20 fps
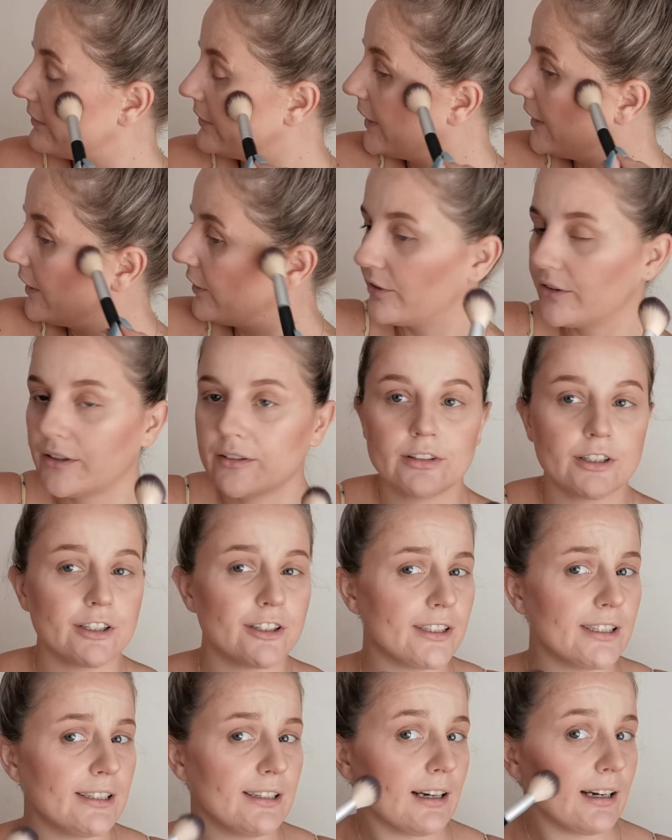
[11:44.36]
very,
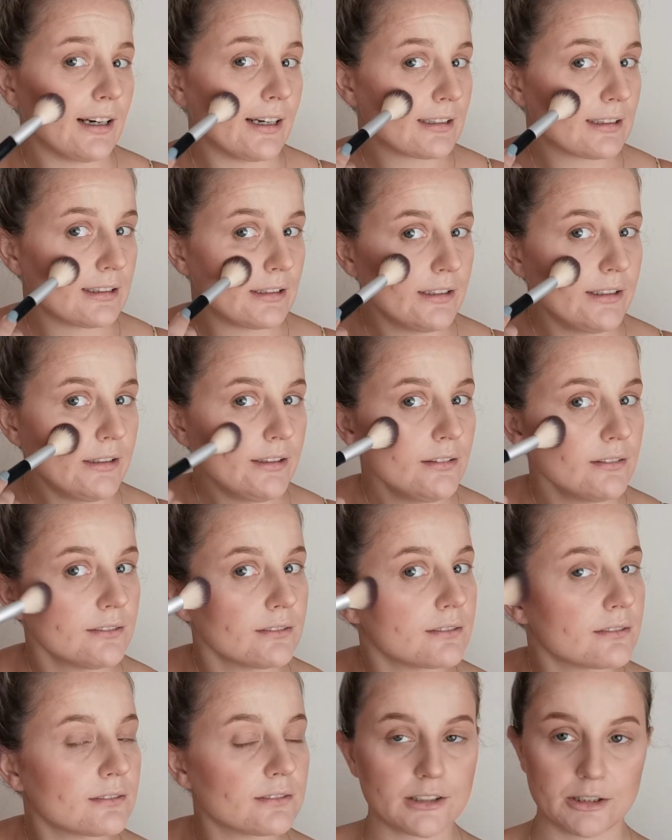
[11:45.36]
very lightly,
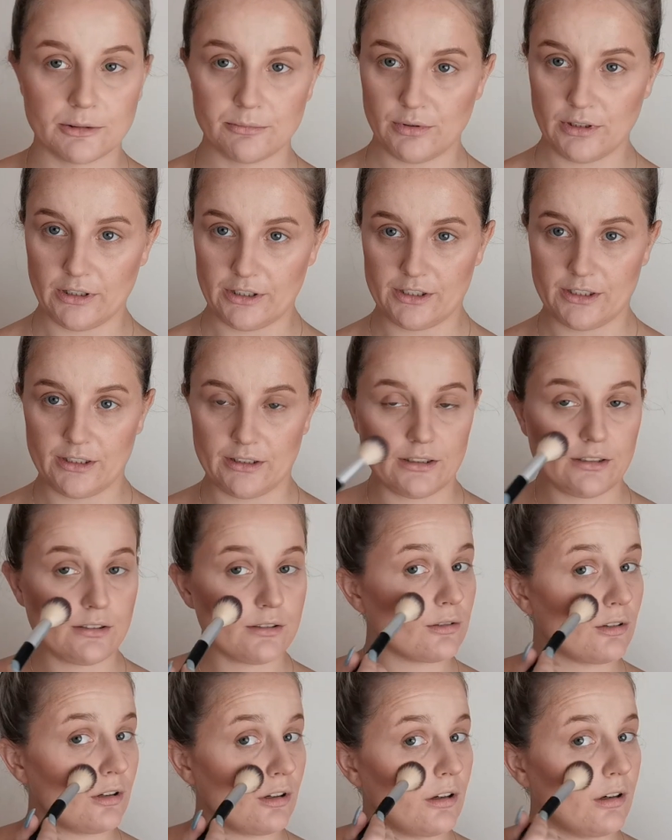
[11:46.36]
brushing
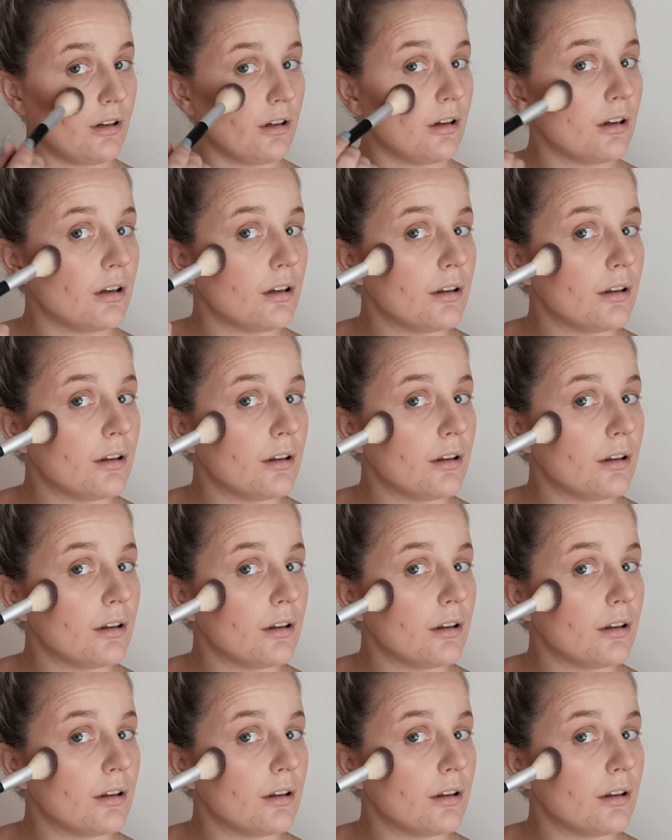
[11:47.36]
this on.